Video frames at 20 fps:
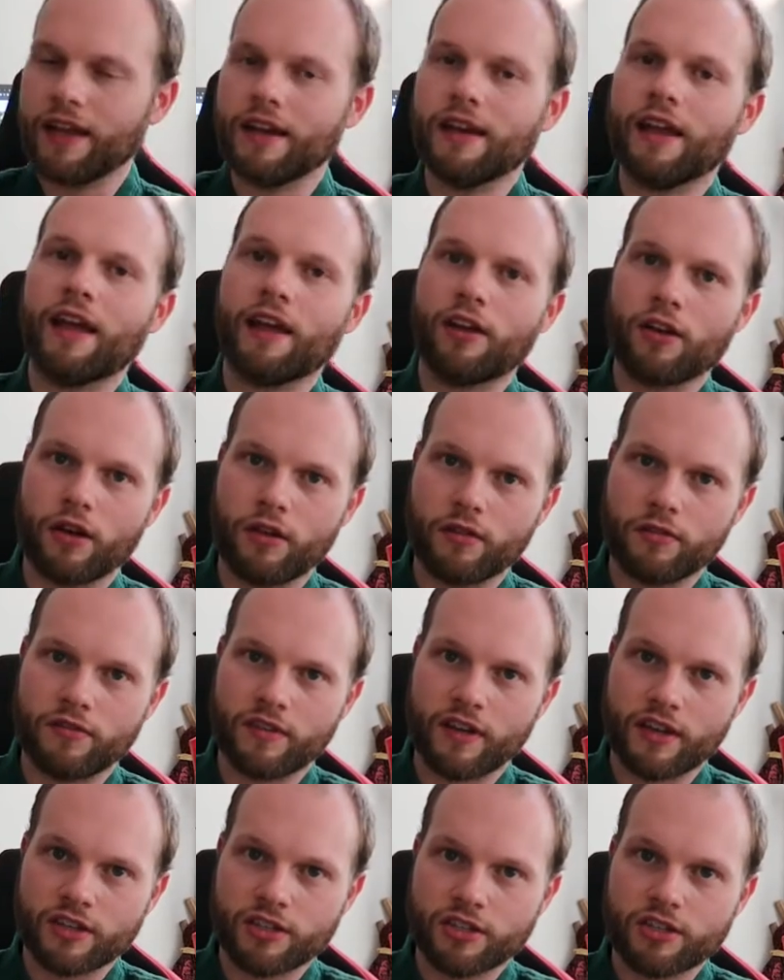in a
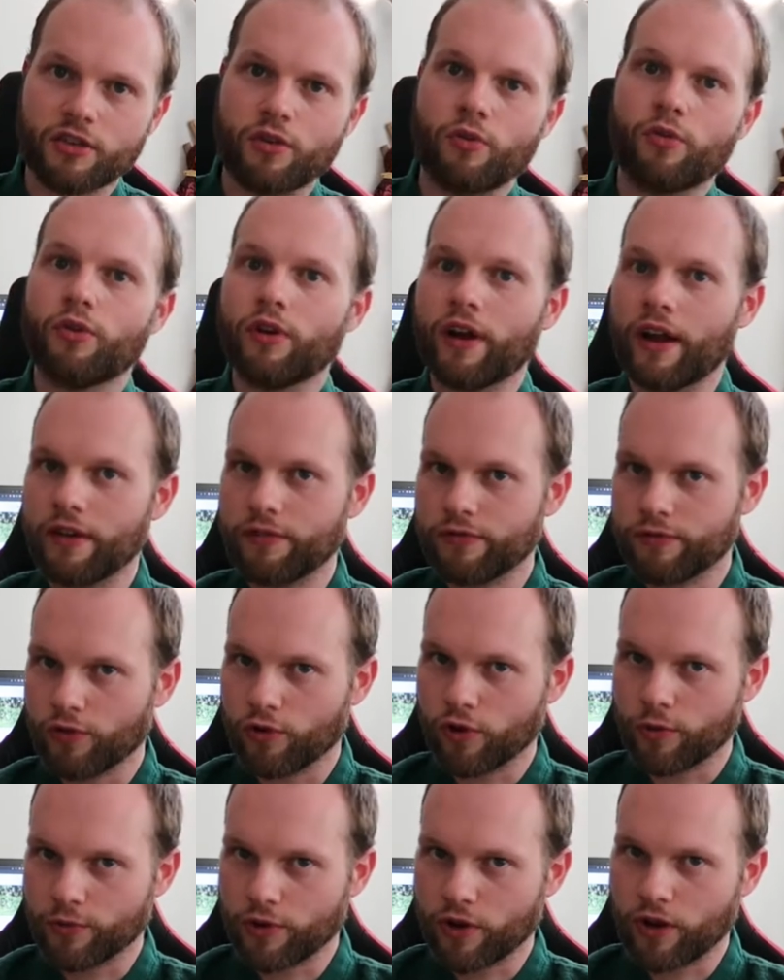contest or a
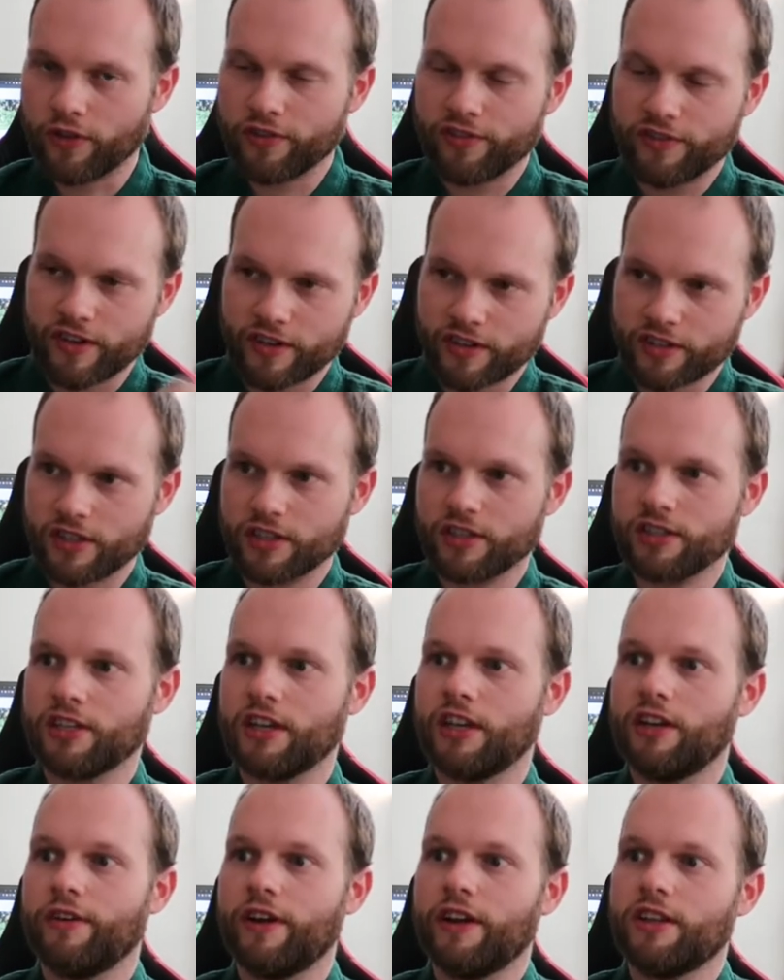form contest,
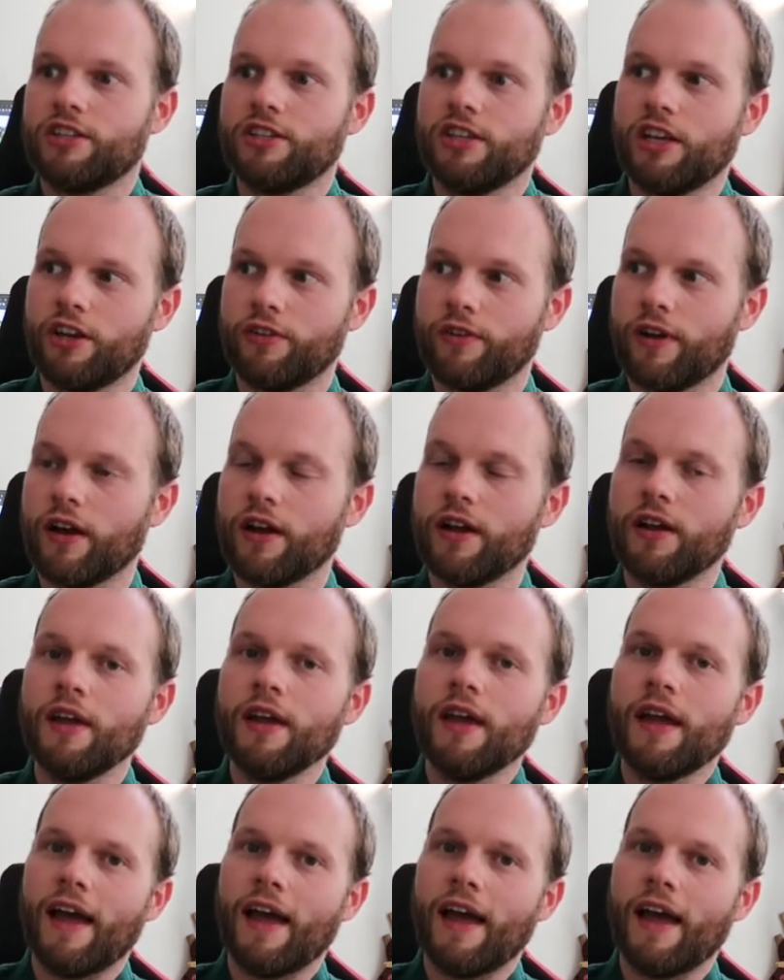etc., etc.